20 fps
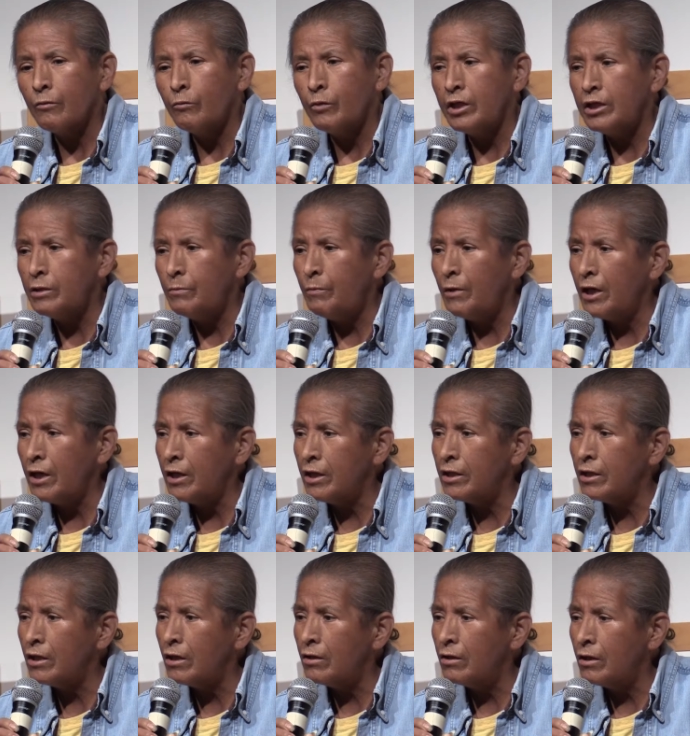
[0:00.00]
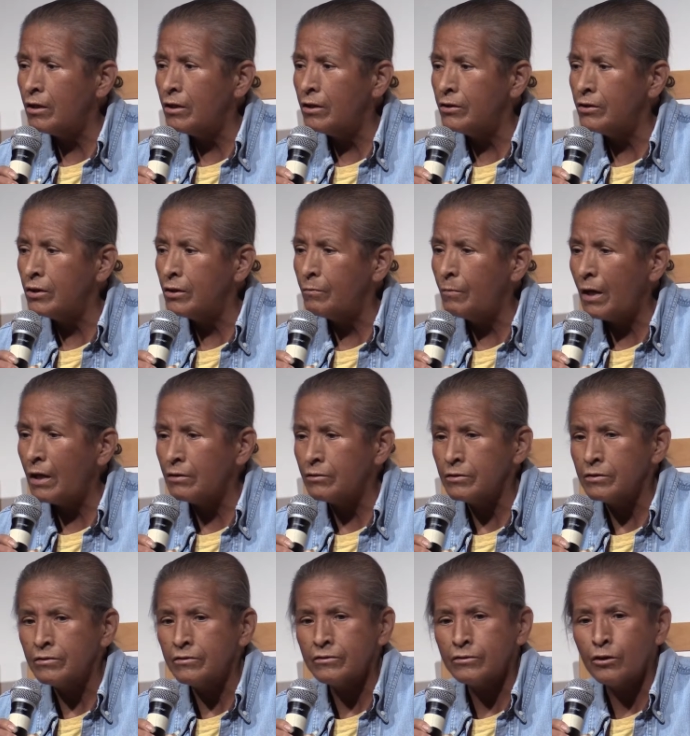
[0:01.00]
we depend on the
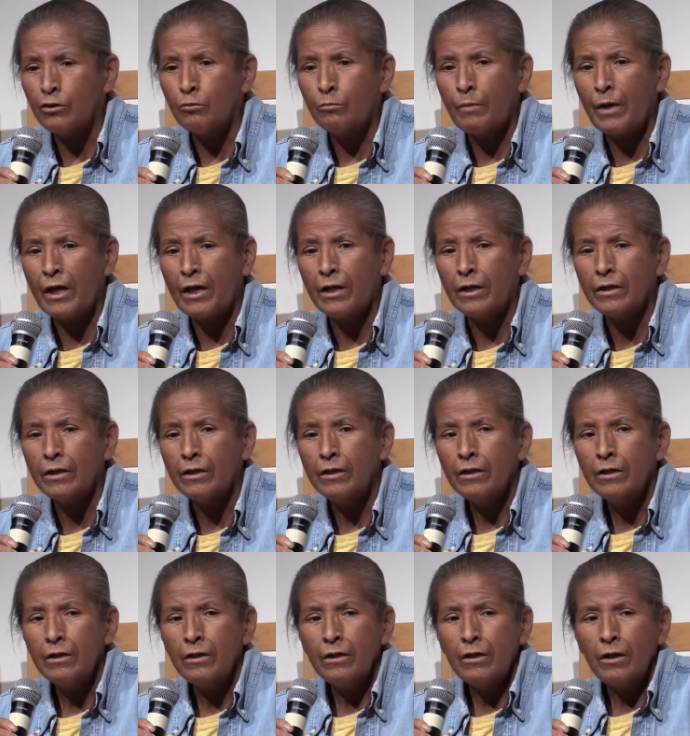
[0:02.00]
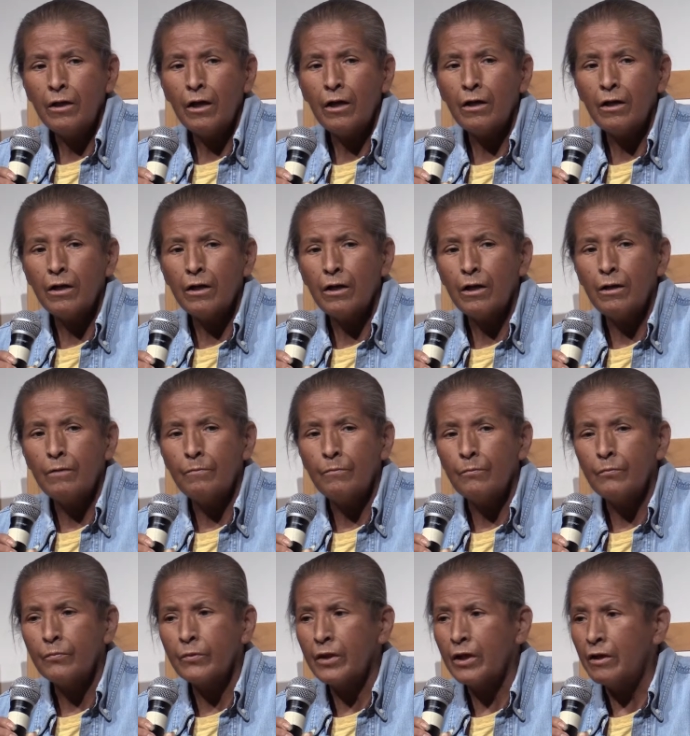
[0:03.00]
mountain snowpack um,
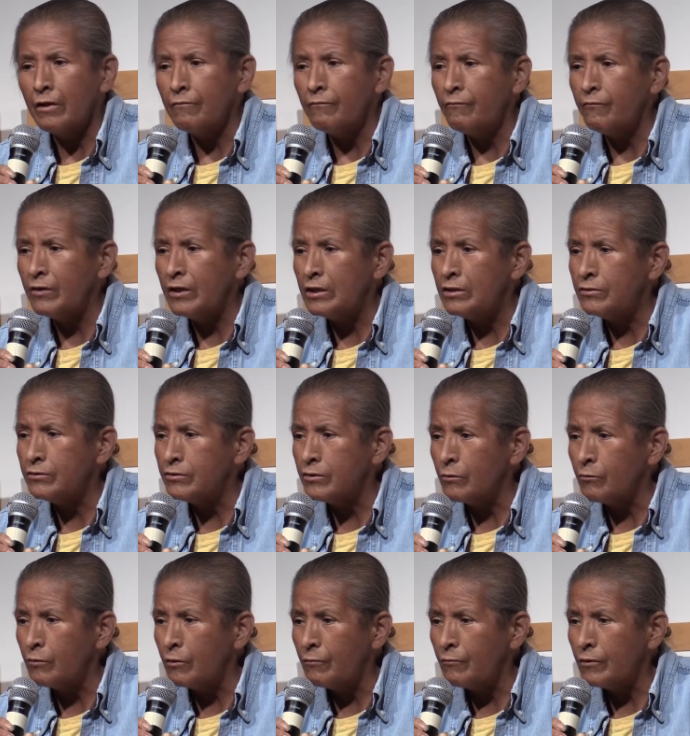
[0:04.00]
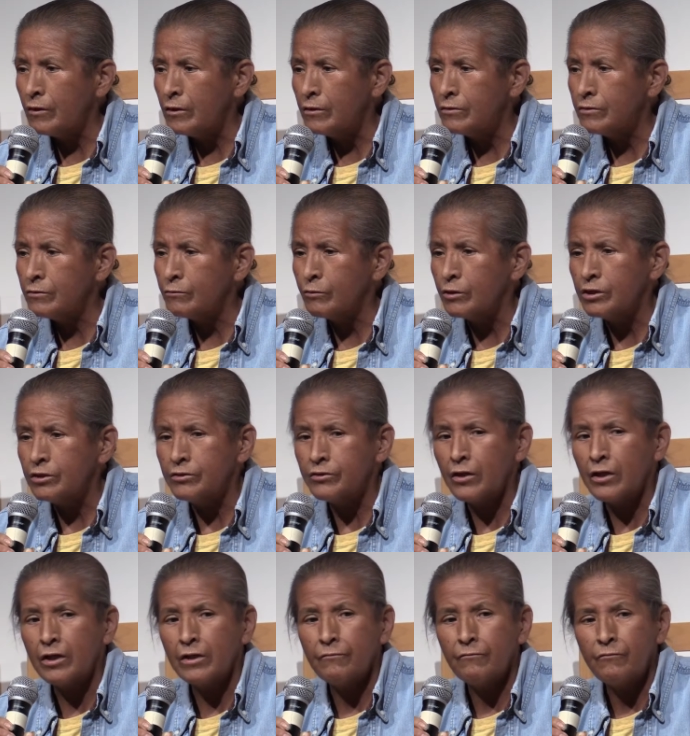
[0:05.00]
that feeds the rivers, which
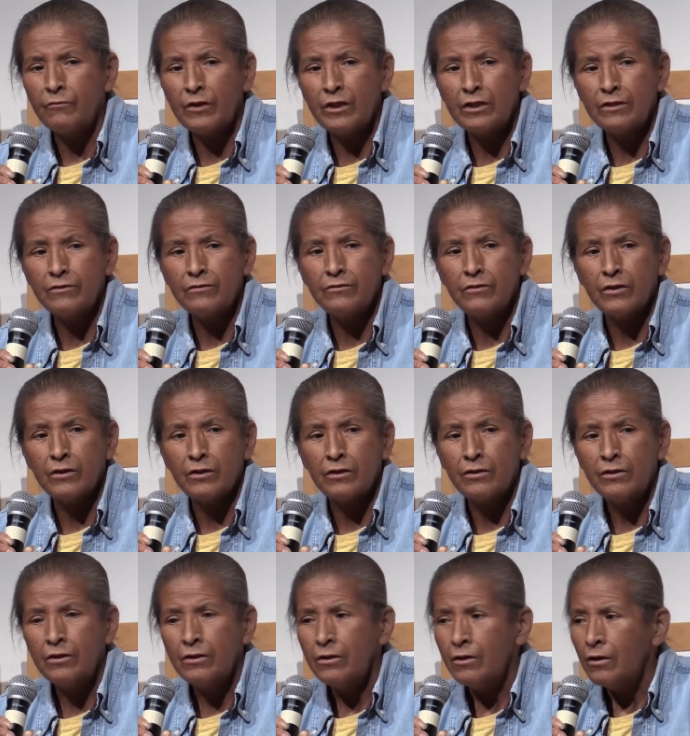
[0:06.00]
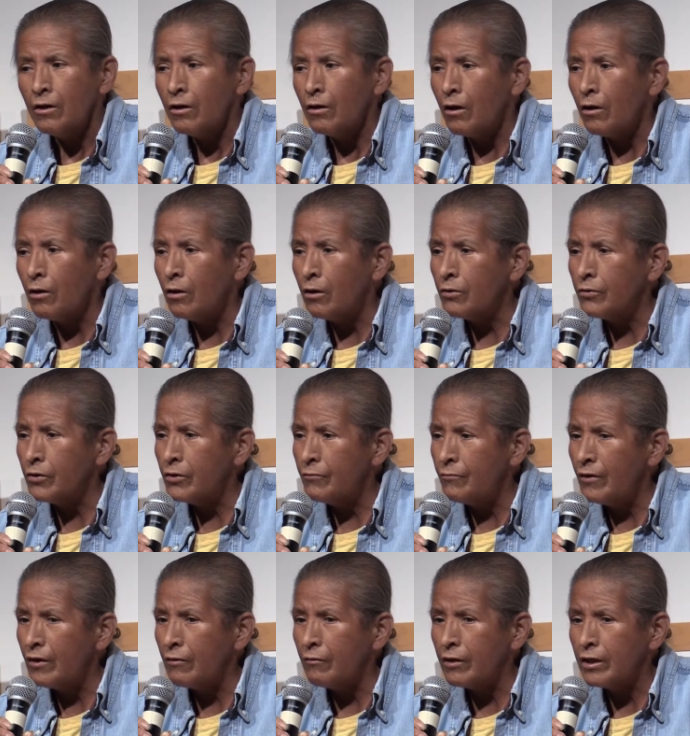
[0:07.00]
then feeds the, all the
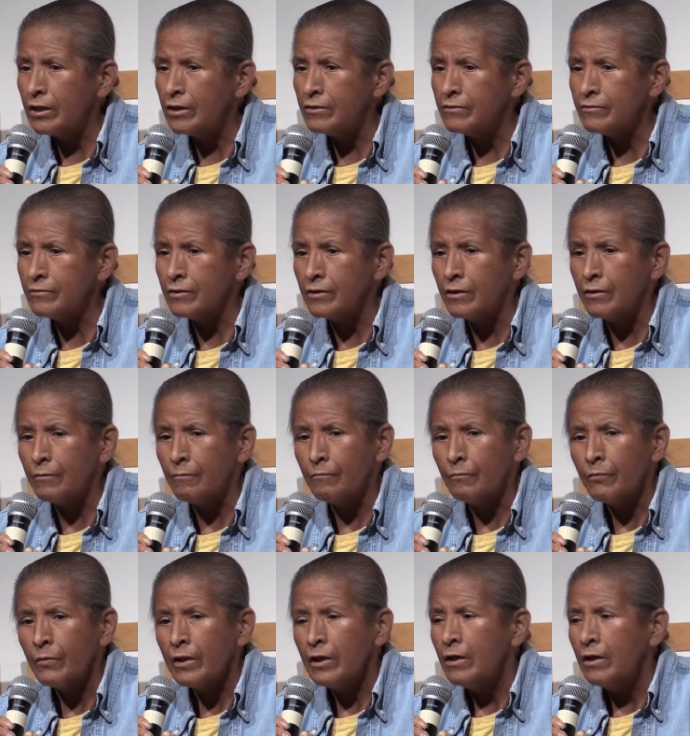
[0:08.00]
various um,